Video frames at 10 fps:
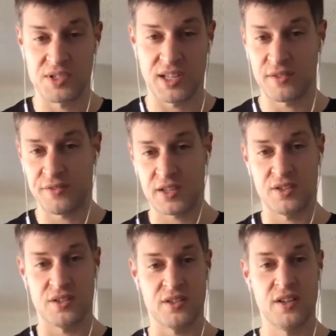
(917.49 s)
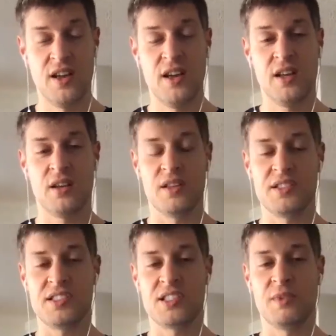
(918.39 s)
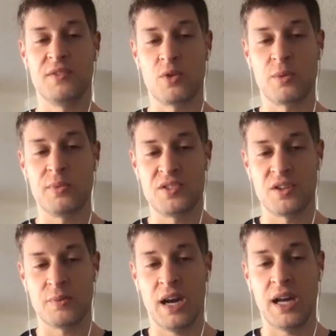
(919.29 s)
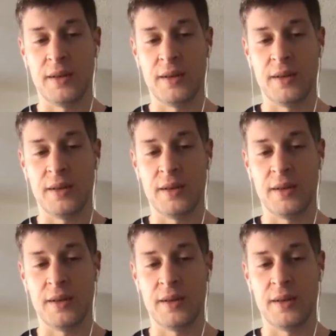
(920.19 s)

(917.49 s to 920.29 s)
They can affect your, you know, the system of hormones in your body.